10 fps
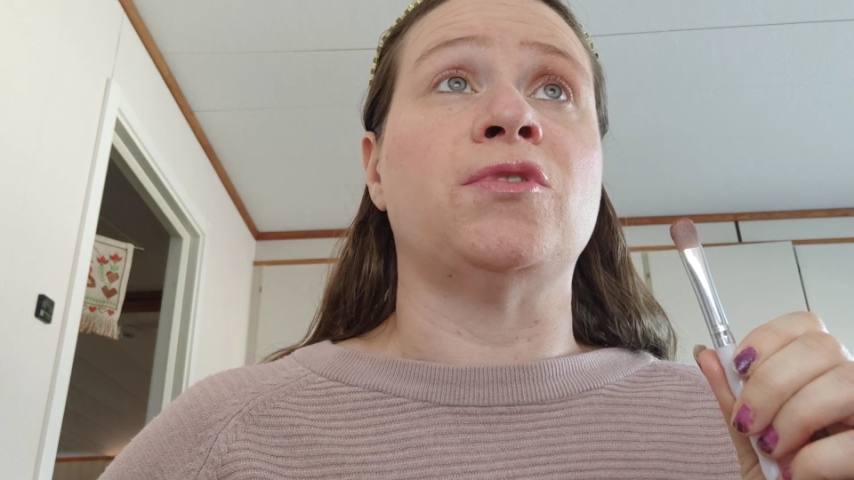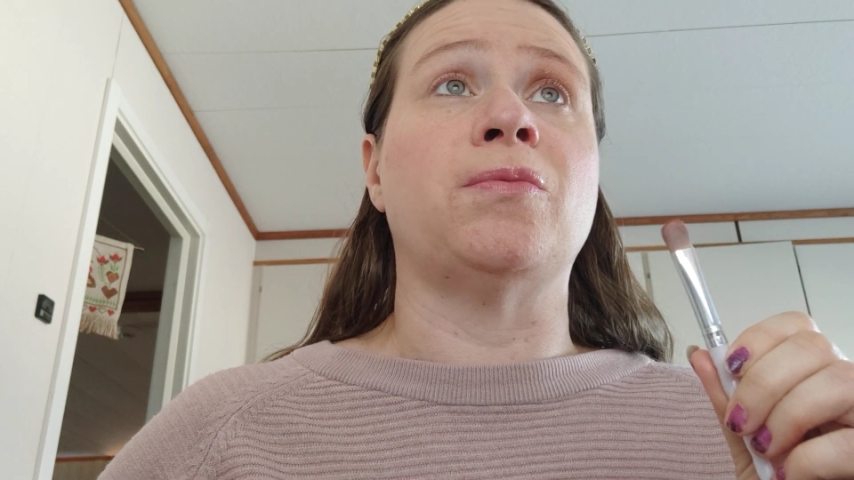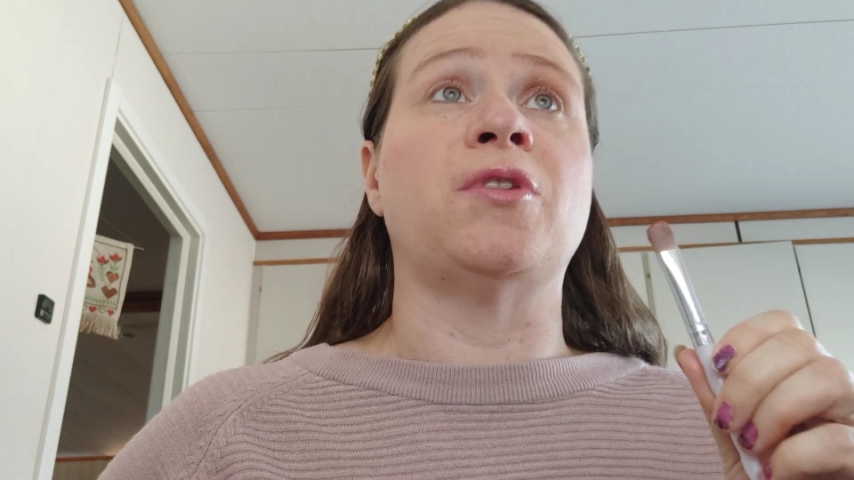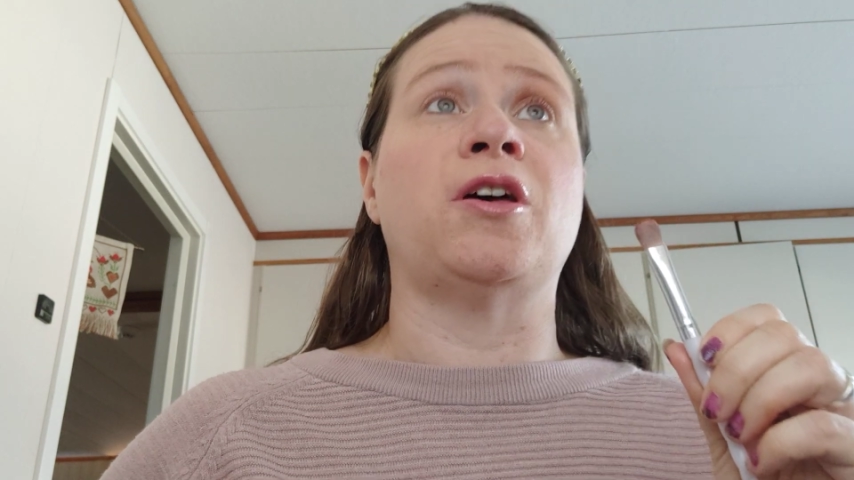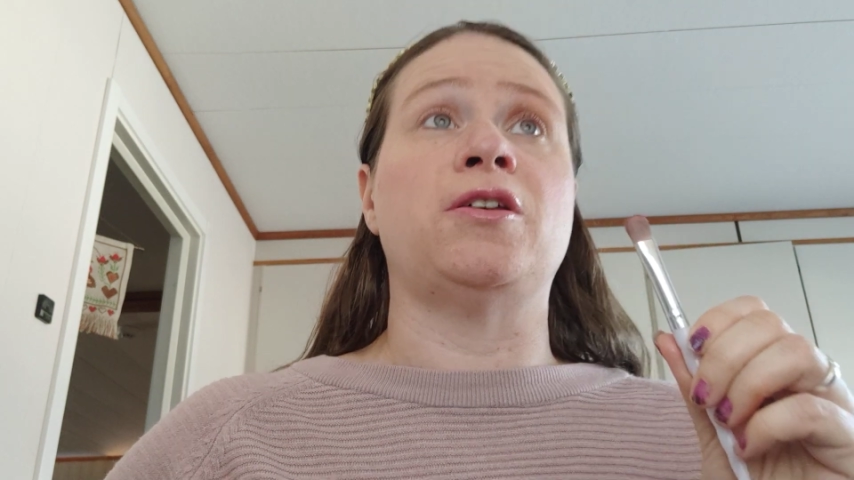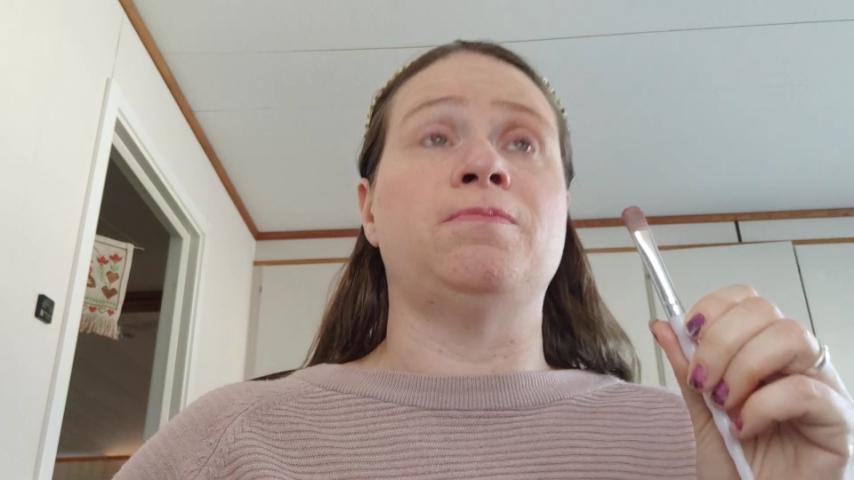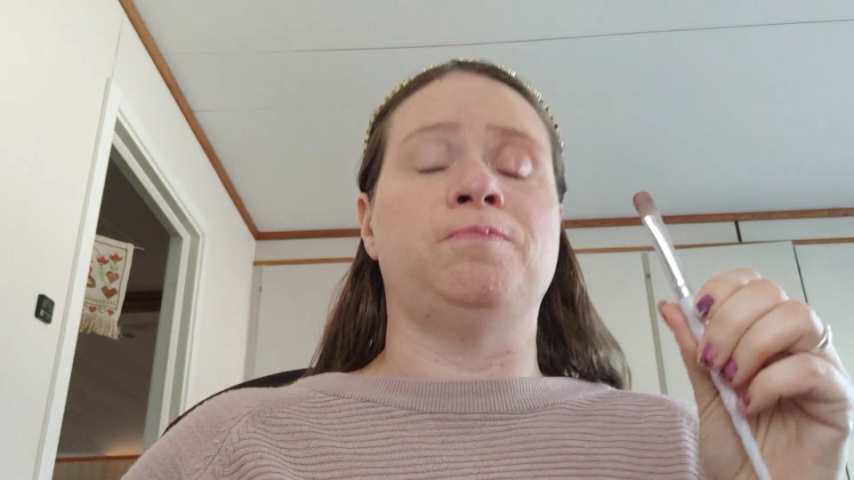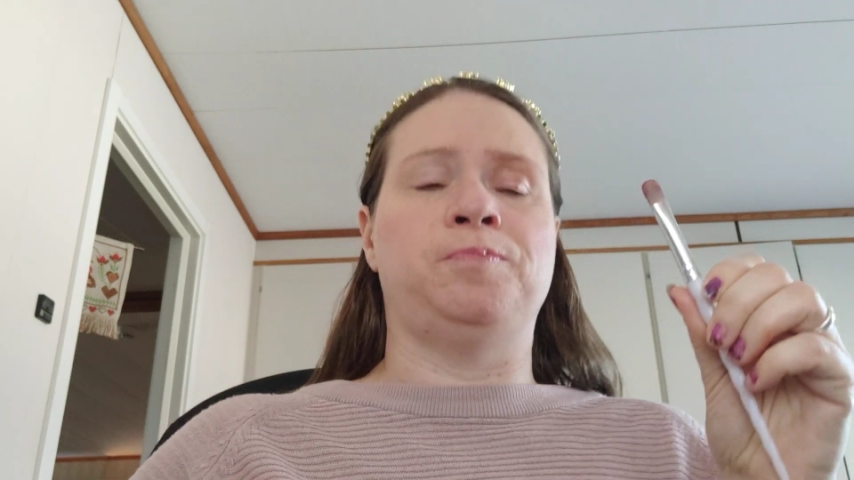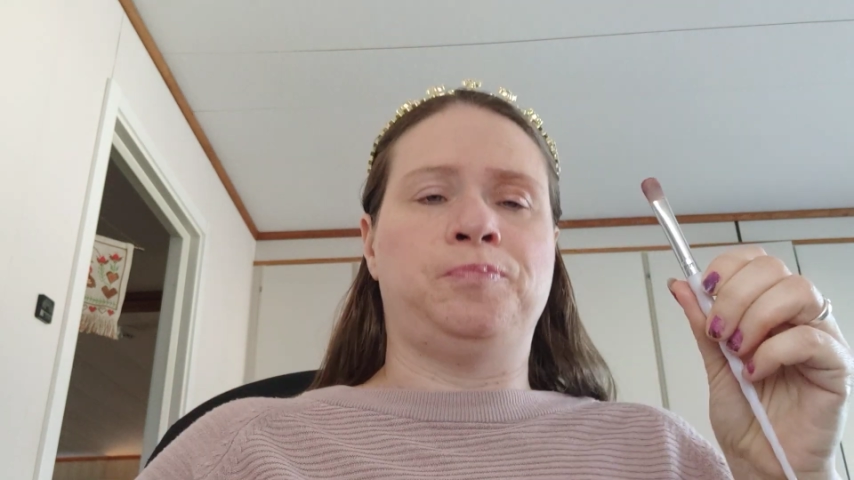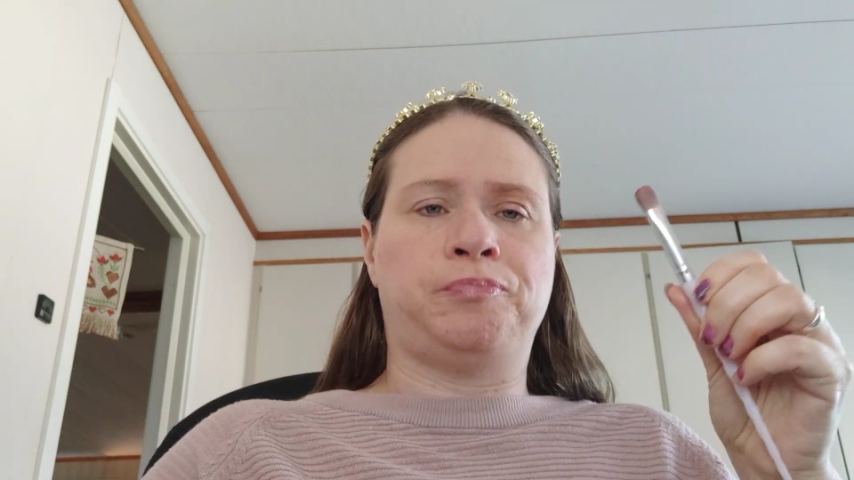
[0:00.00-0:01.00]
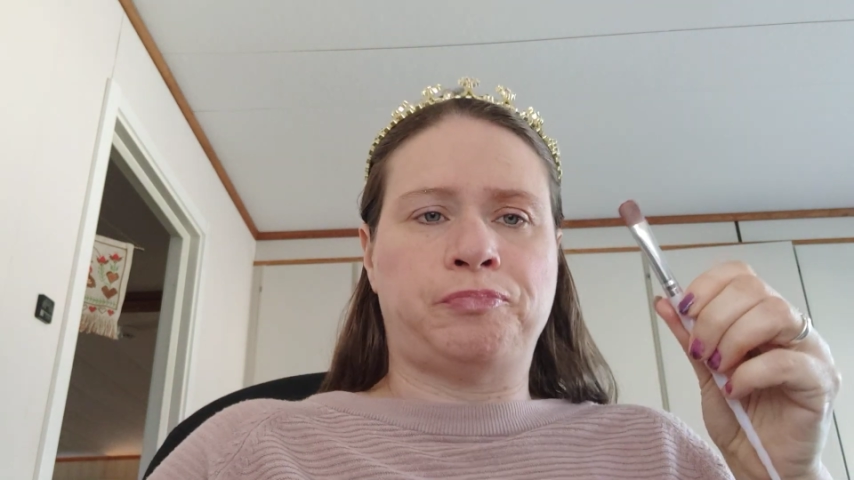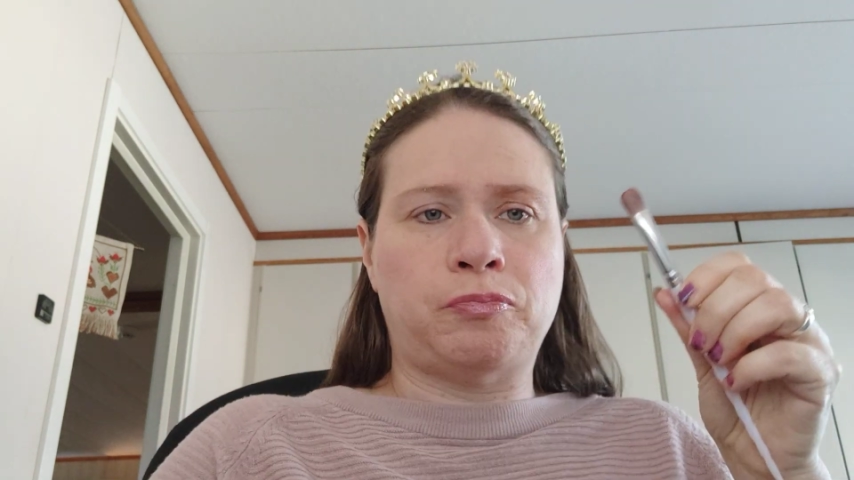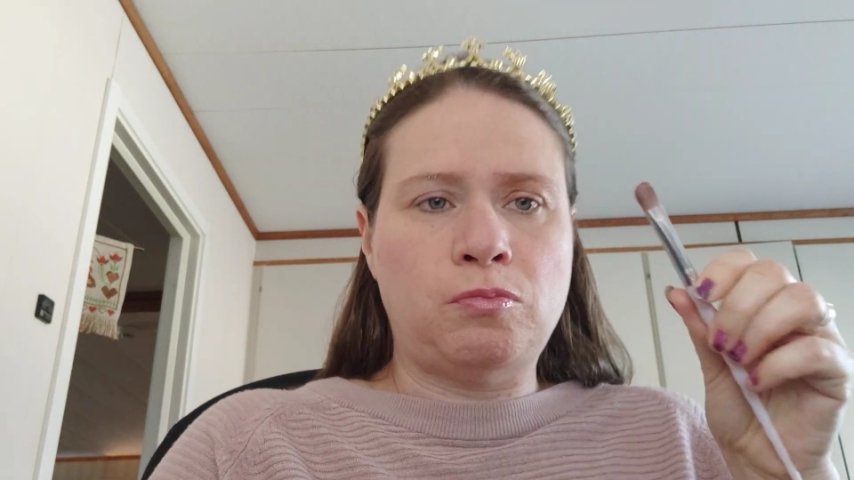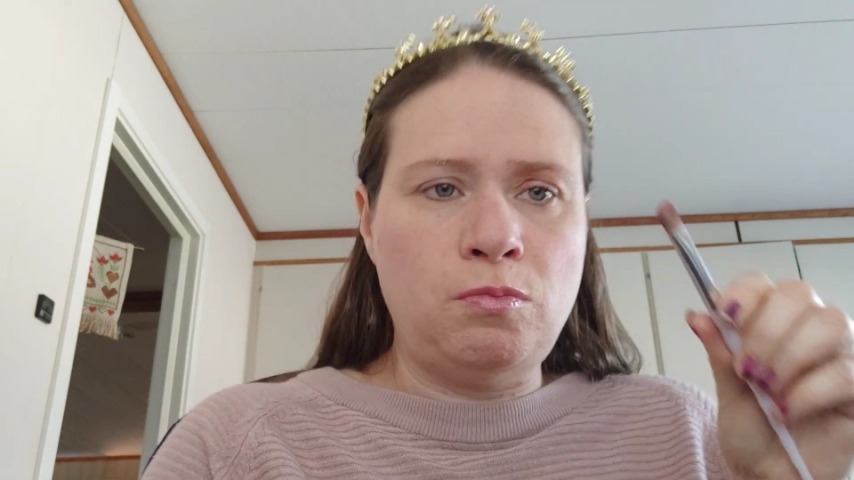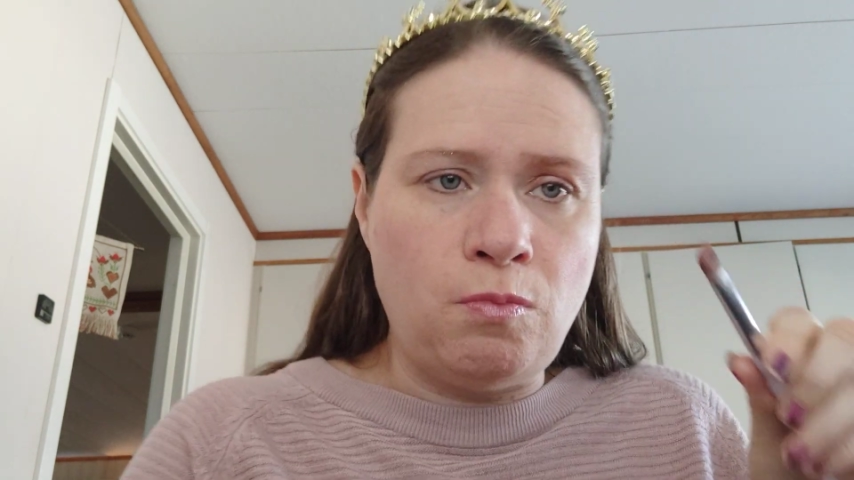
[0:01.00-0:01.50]
sunlight?
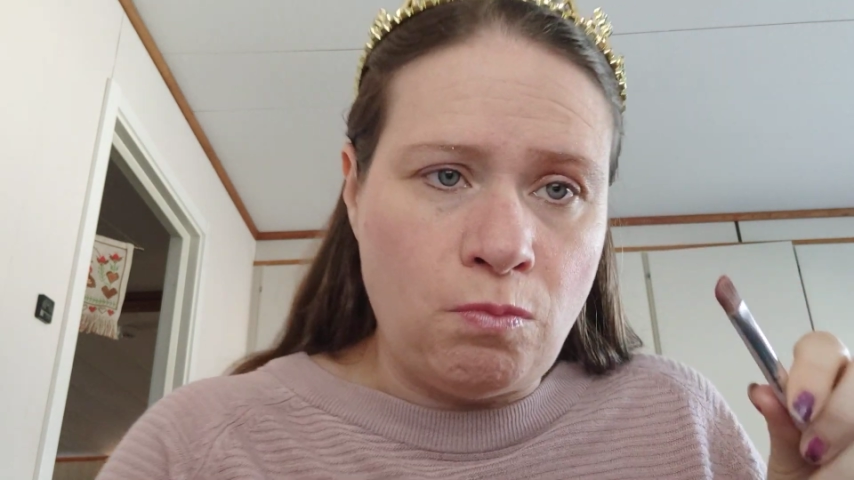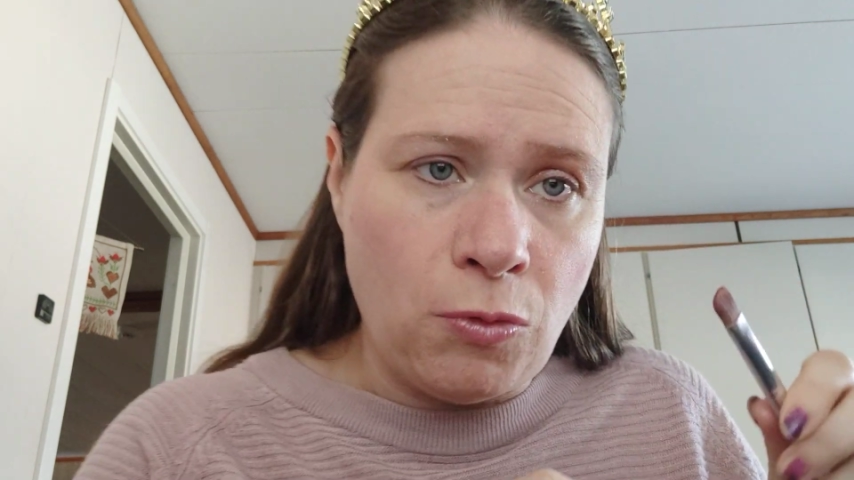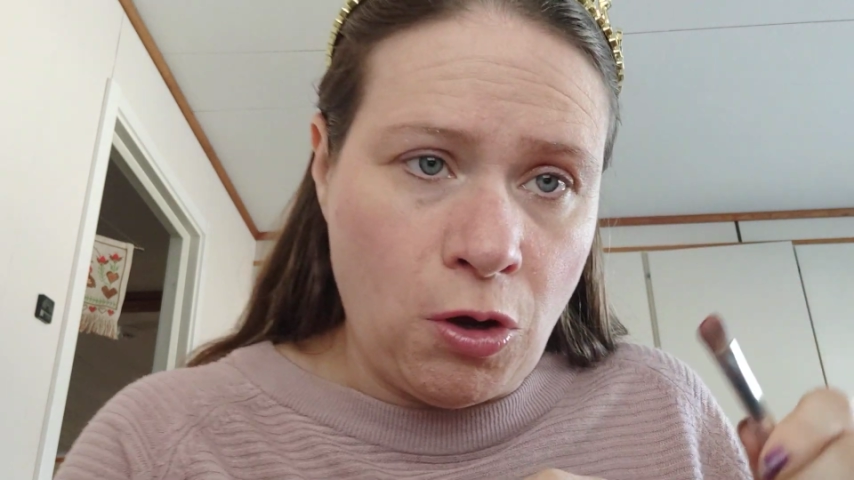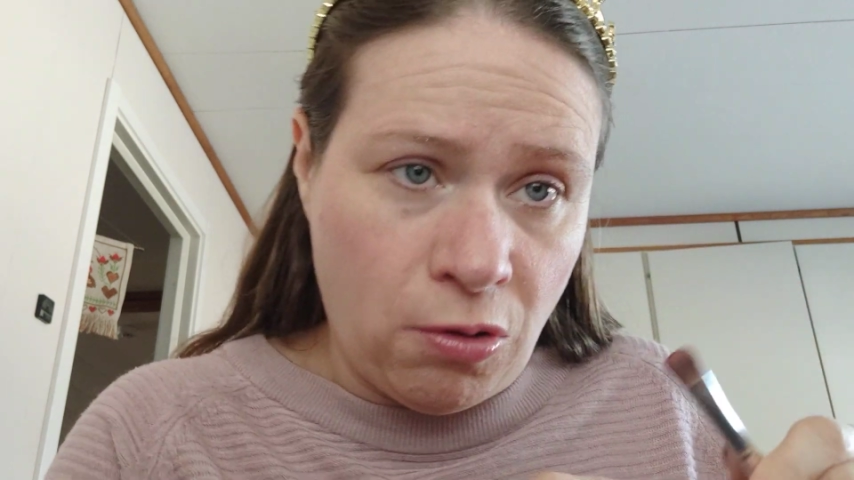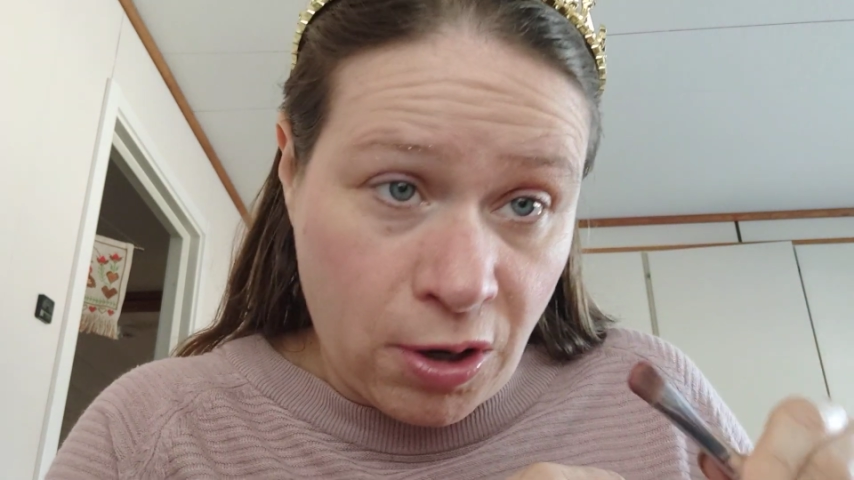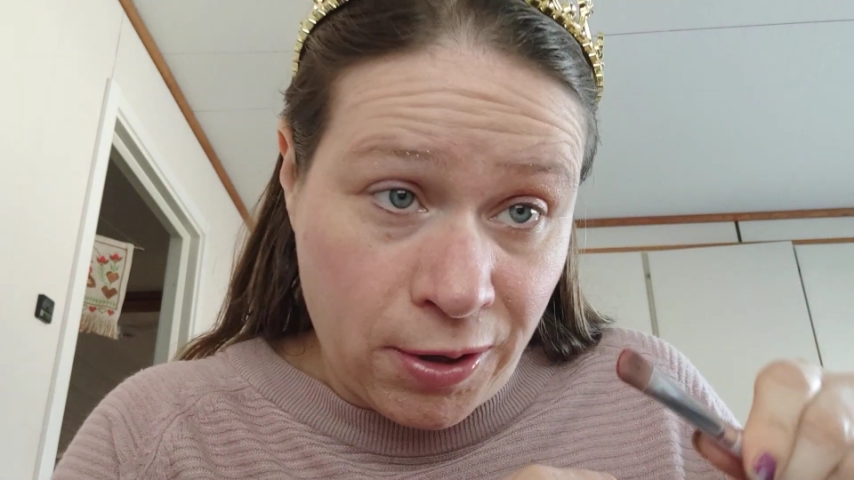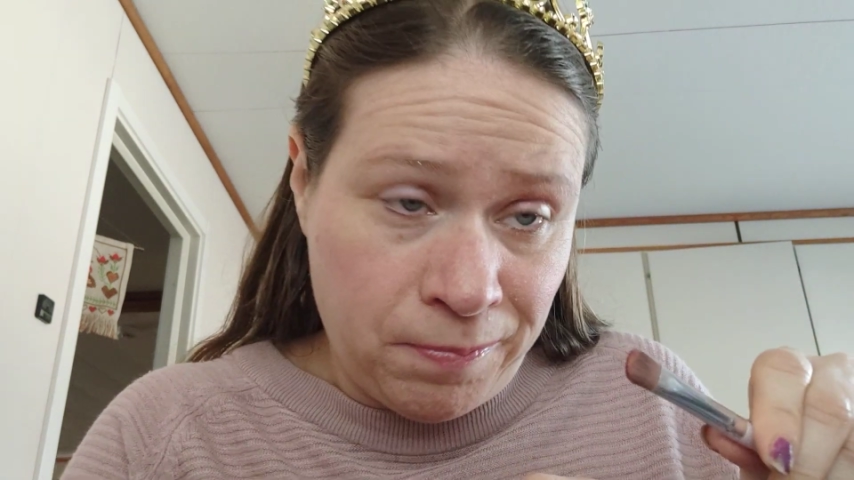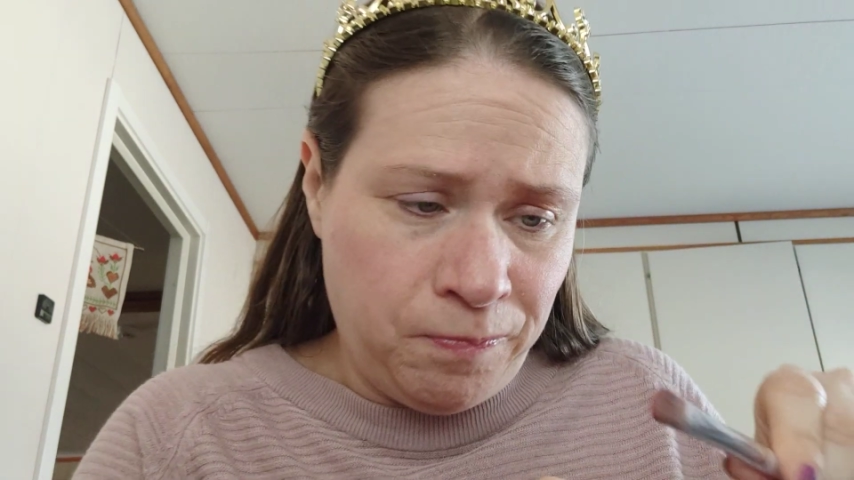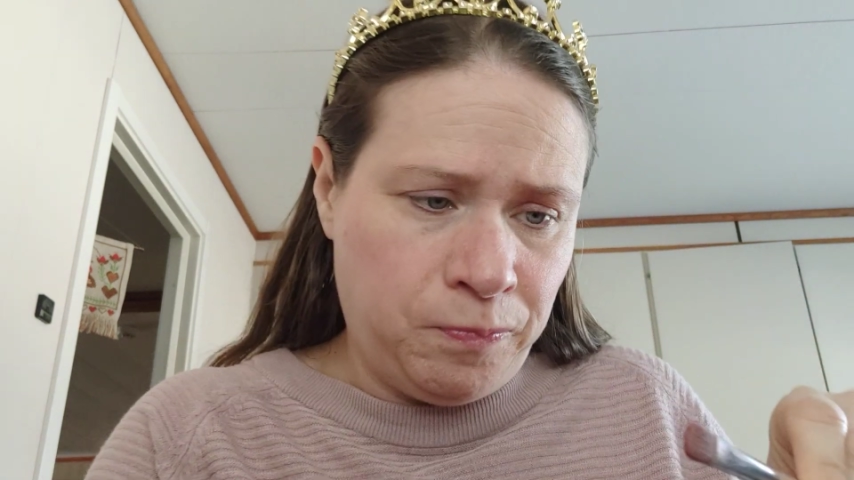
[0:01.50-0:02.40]
Okay.